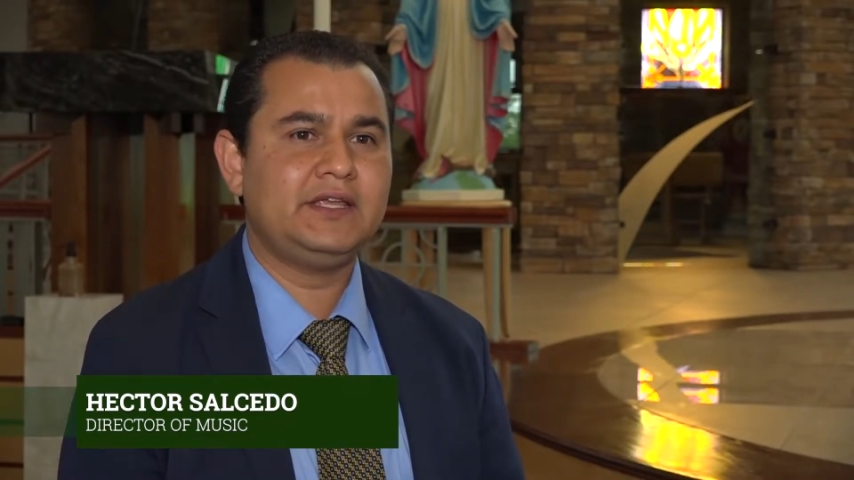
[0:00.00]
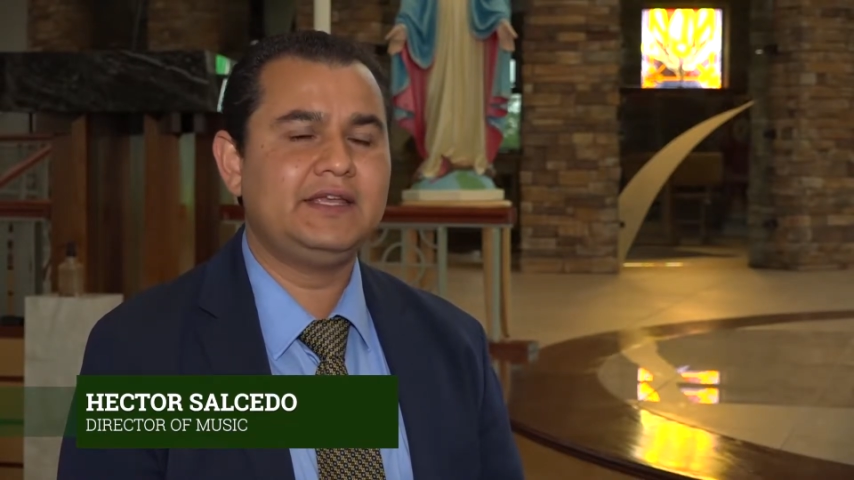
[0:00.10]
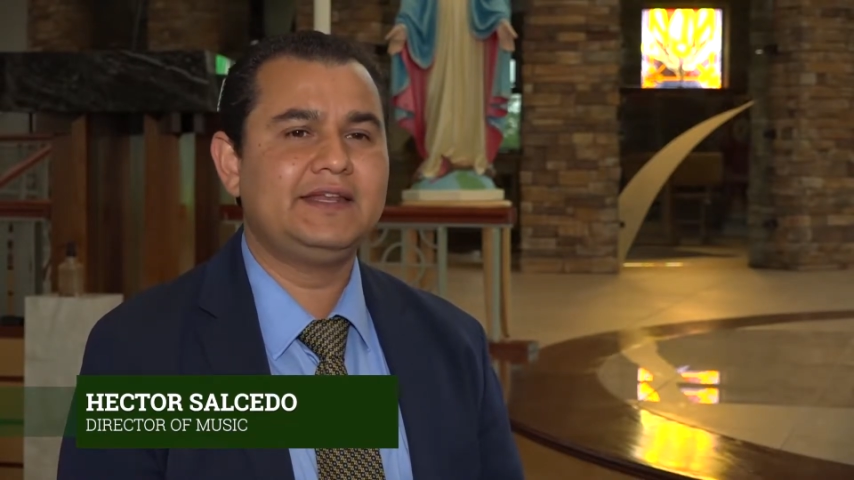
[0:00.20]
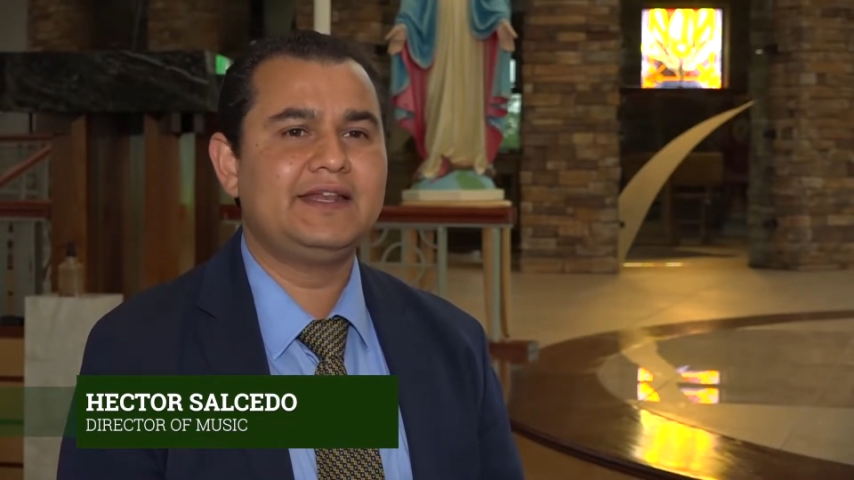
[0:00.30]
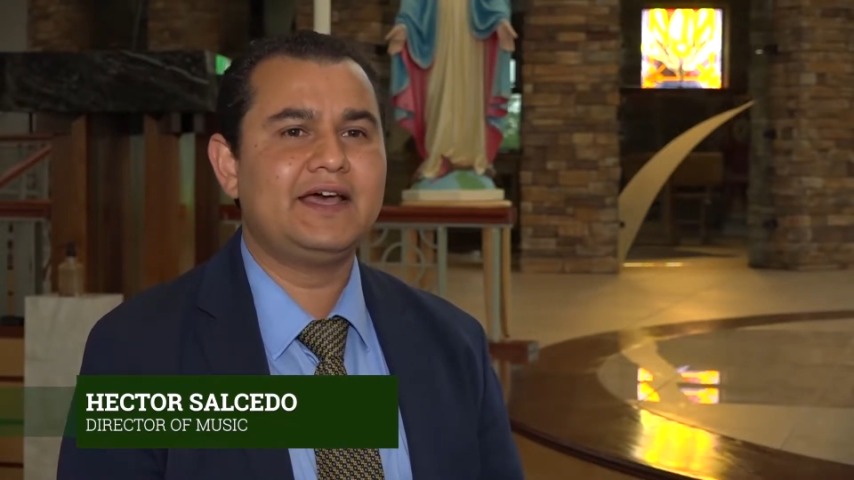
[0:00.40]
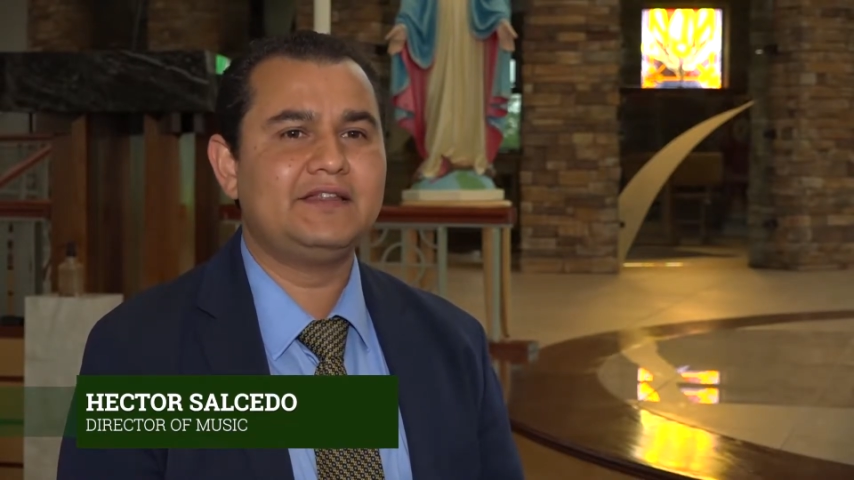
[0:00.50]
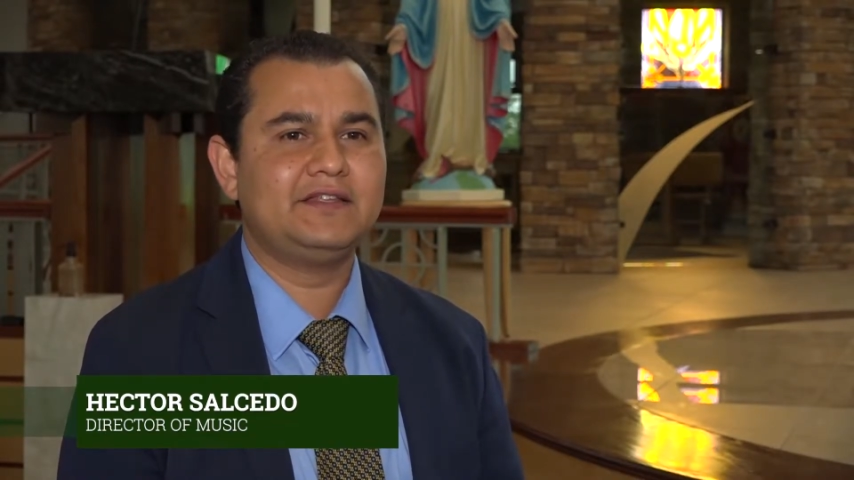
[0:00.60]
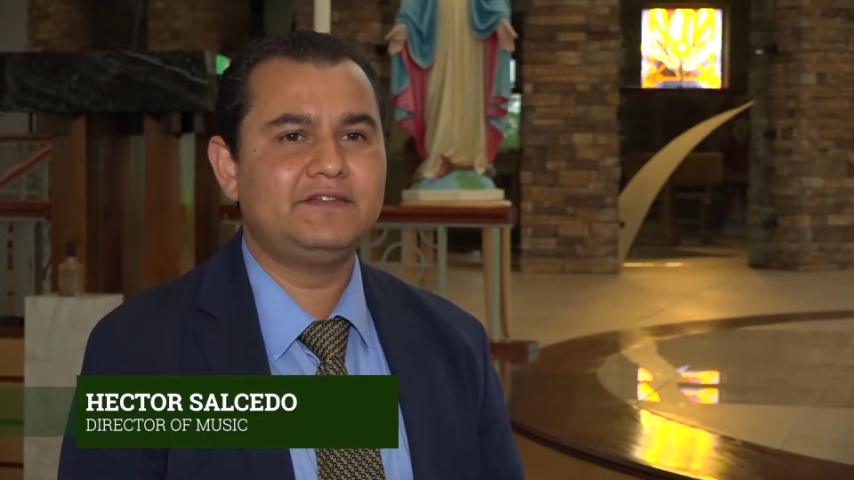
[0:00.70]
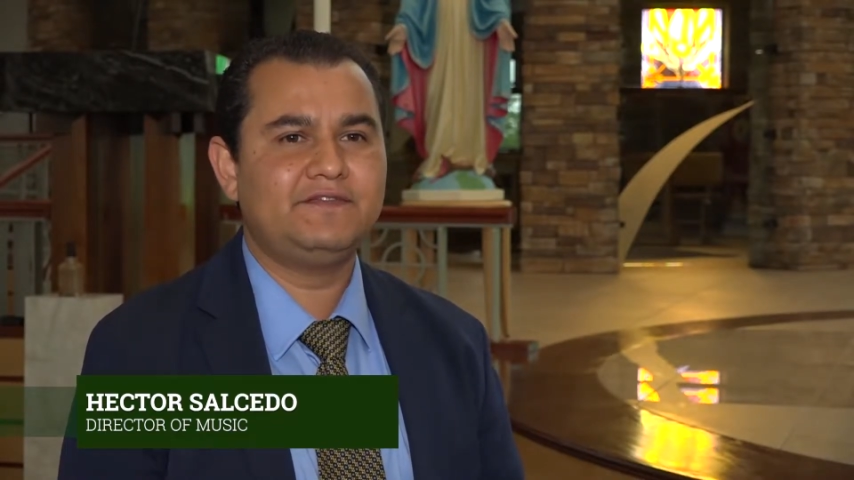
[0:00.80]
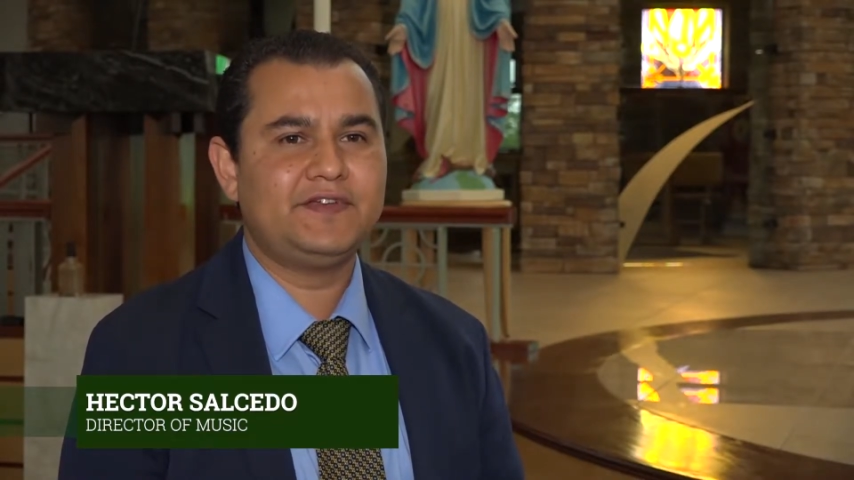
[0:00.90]
in
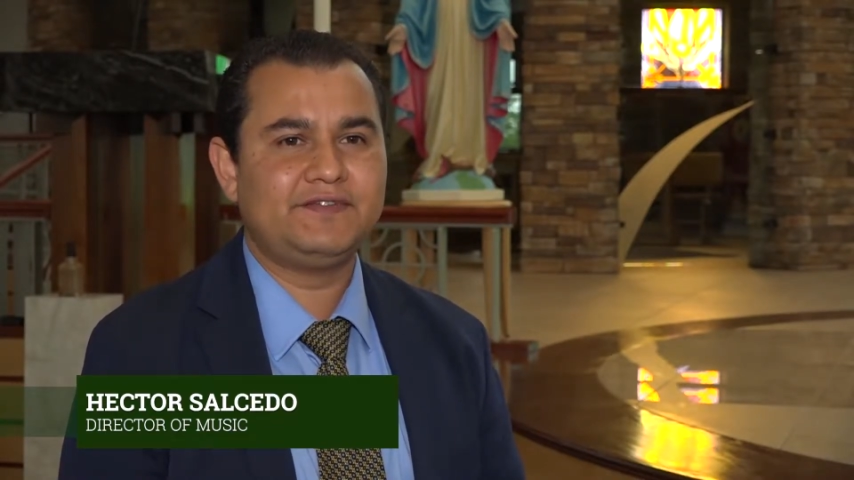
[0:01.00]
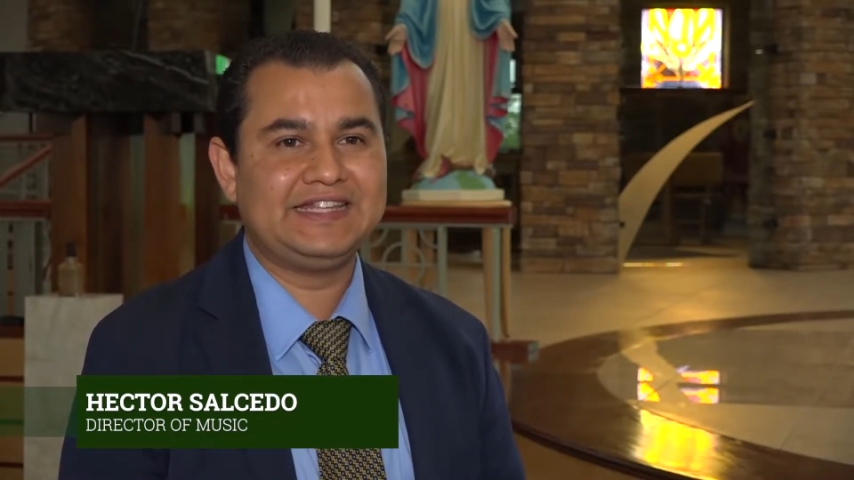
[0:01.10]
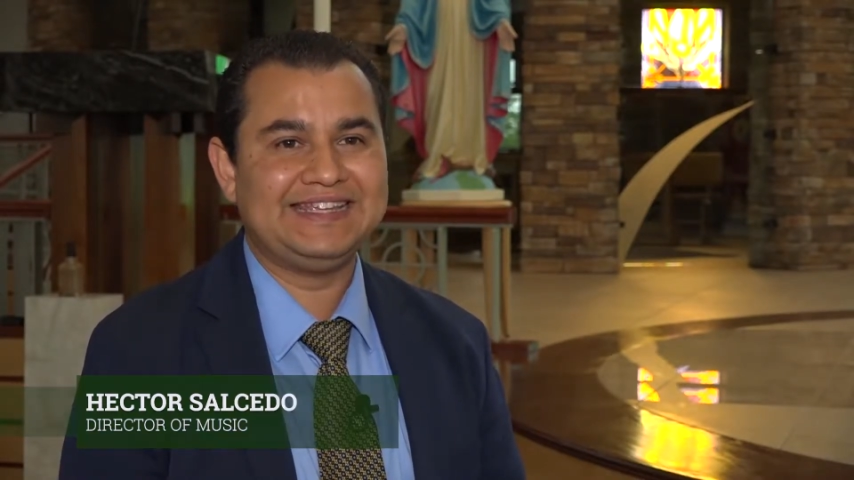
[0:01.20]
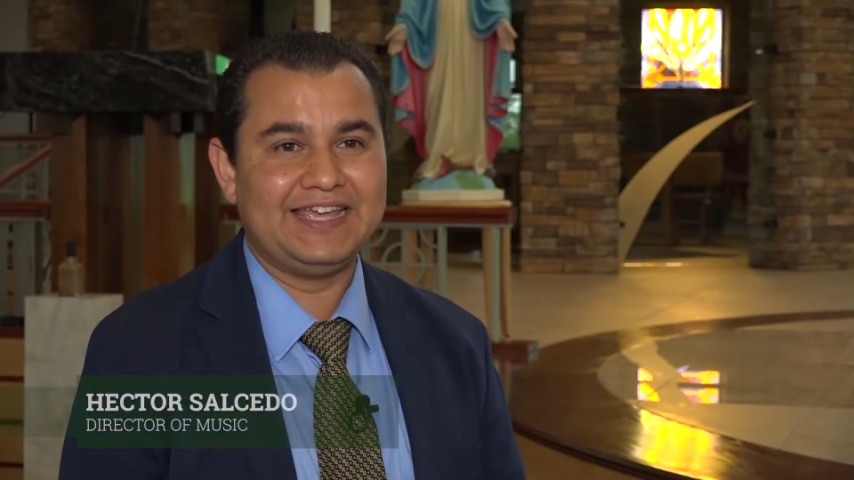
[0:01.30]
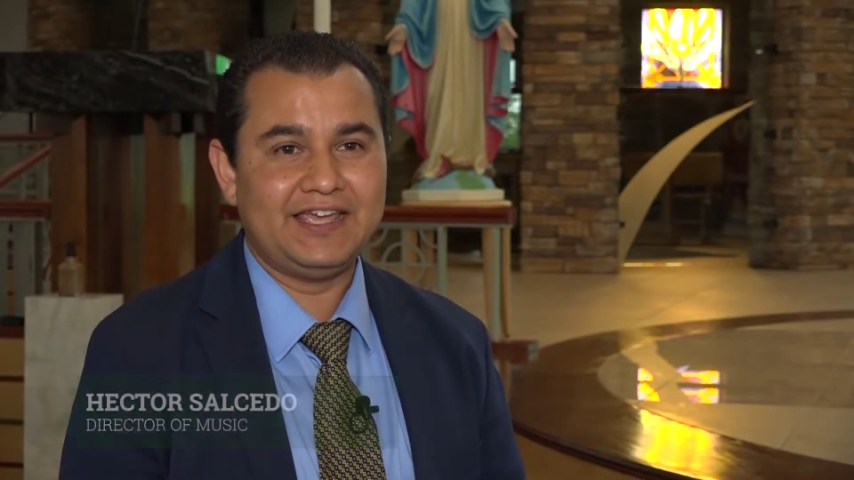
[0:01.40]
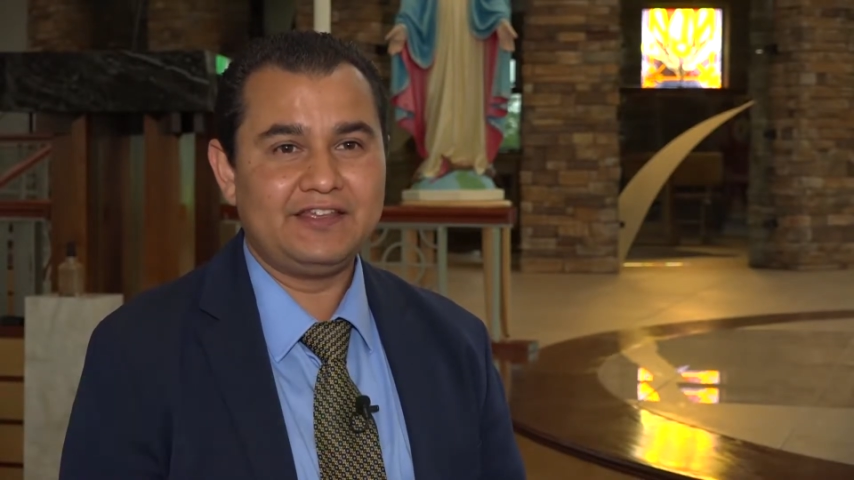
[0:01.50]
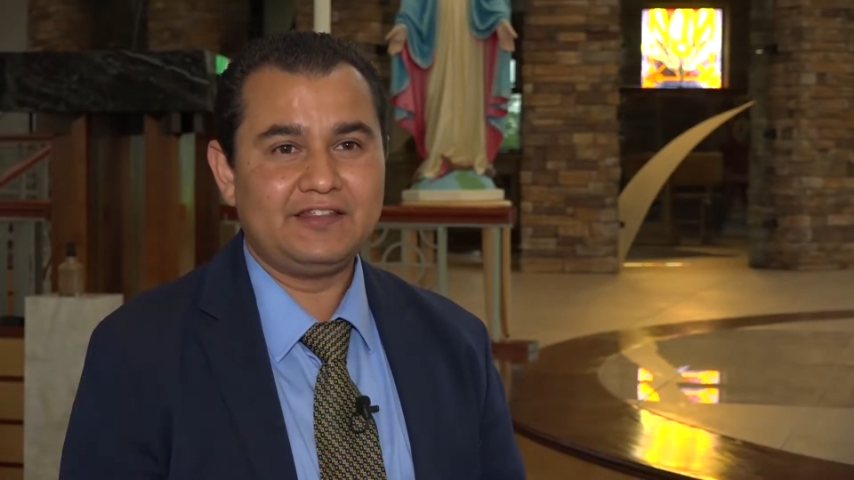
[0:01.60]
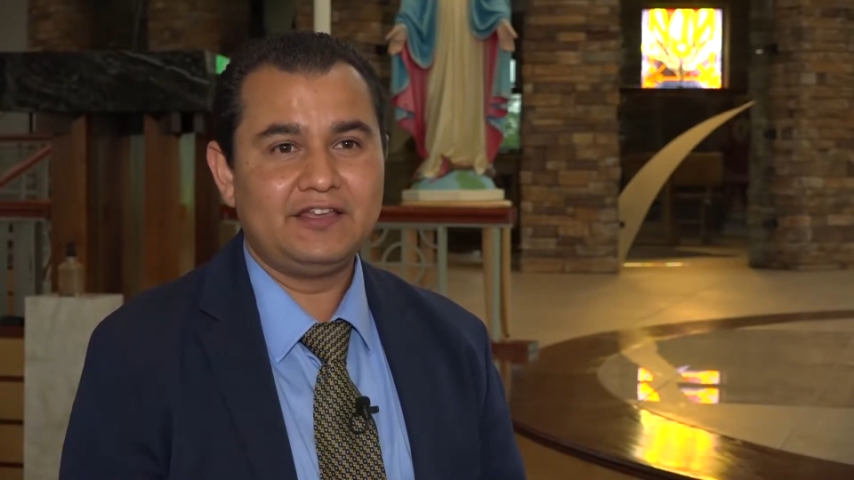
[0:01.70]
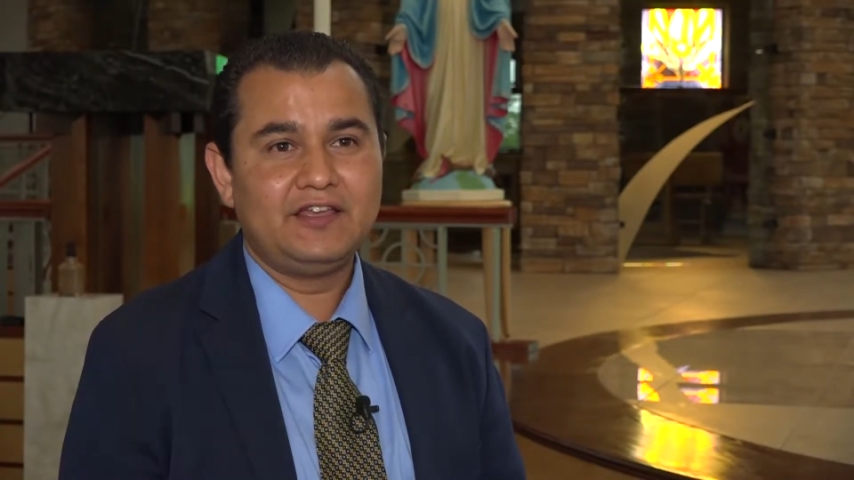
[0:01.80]
1958